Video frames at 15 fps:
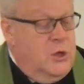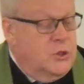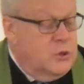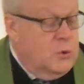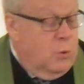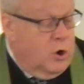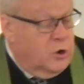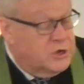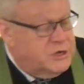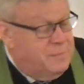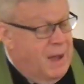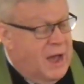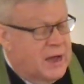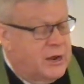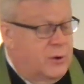The world's
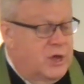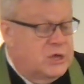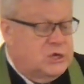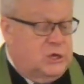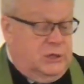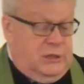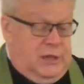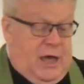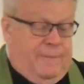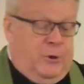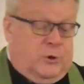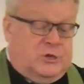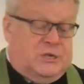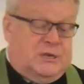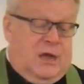motto is love
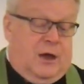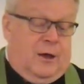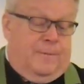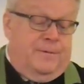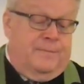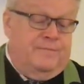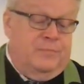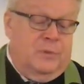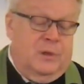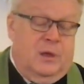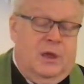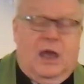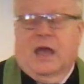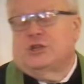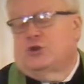yourself
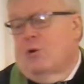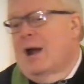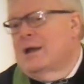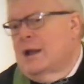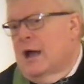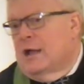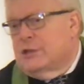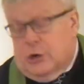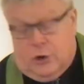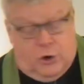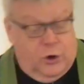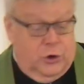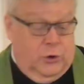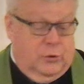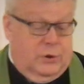and try not to
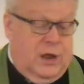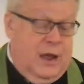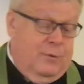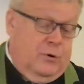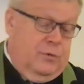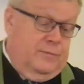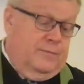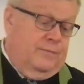hurt your neighbor.